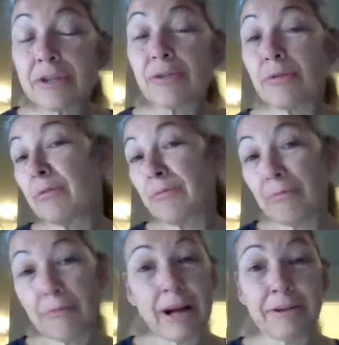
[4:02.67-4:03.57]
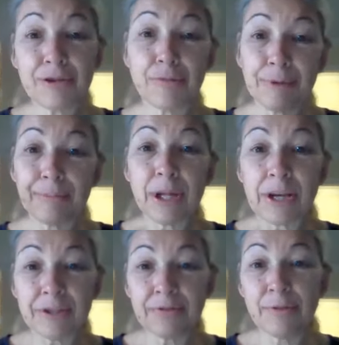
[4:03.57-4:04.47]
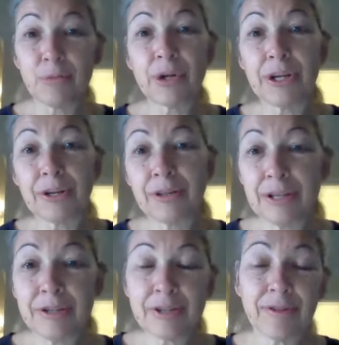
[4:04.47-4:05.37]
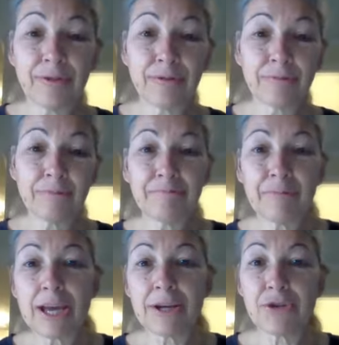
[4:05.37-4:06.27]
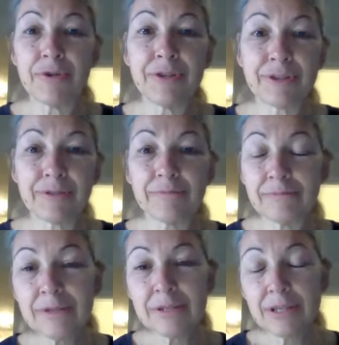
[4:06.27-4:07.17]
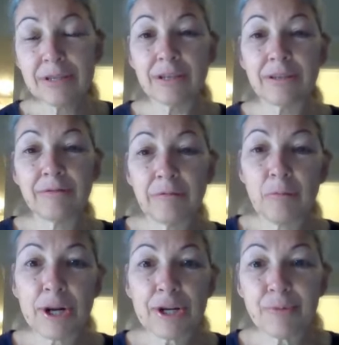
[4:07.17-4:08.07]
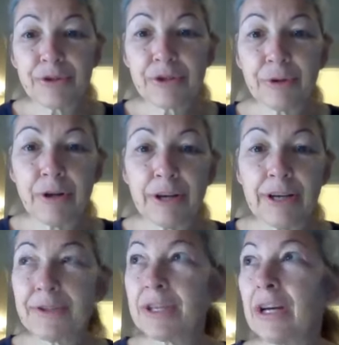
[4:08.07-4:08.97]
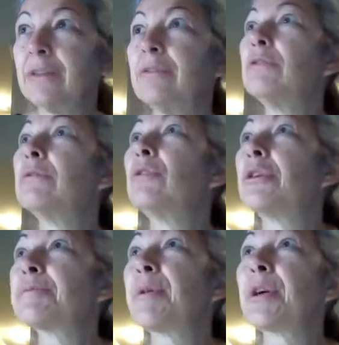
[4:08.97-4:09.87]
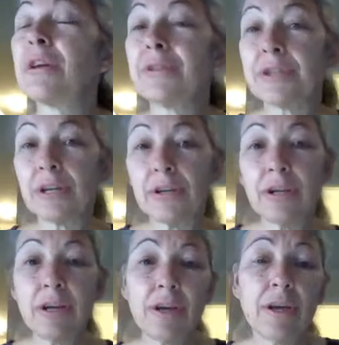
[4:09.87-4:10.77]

So I just open the blinds every morning and they sit in their cat trees and watch what's going on outside. You have dogs barking outside, honey.